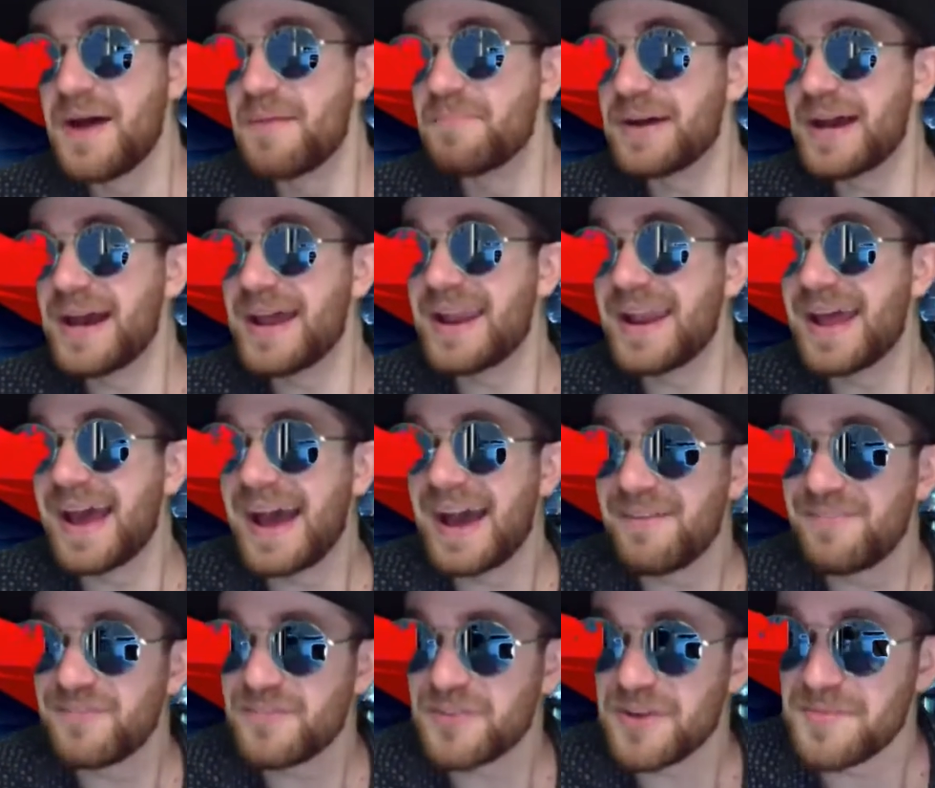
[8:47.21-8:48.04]
But
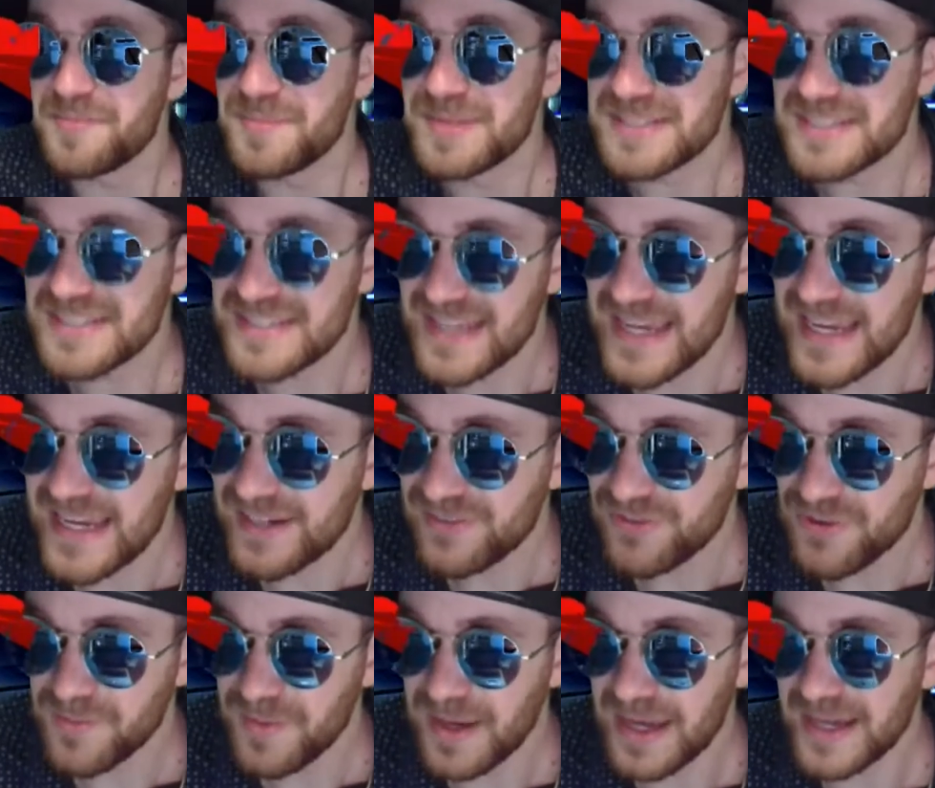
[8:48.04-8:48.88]
after a
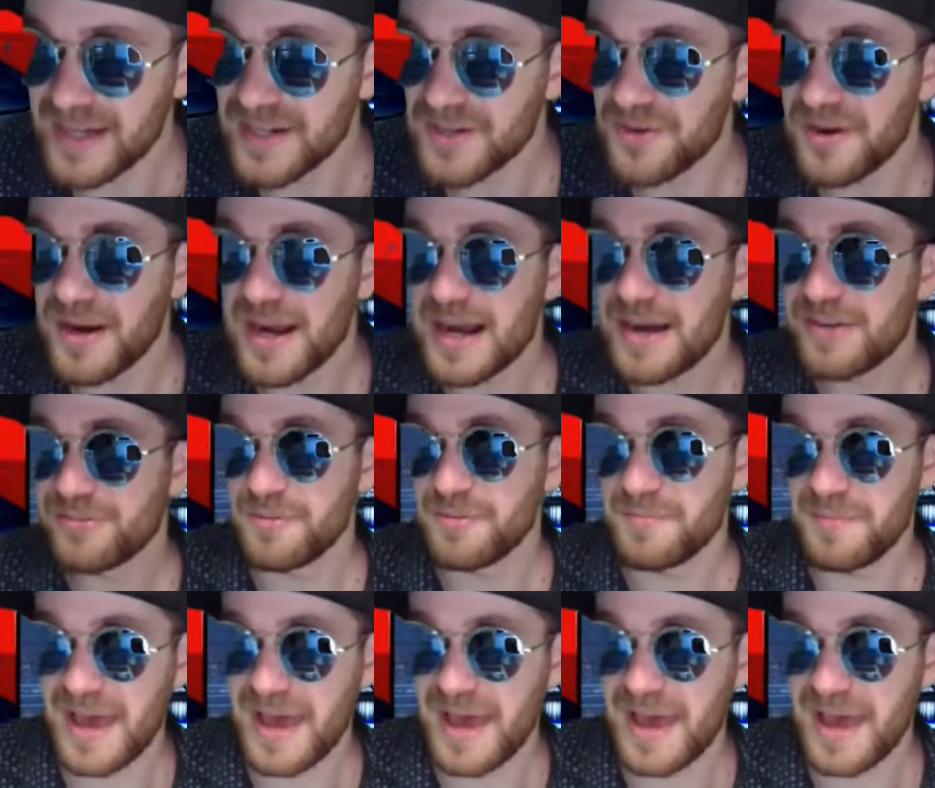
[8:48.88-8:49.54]
mistake from Angaroff,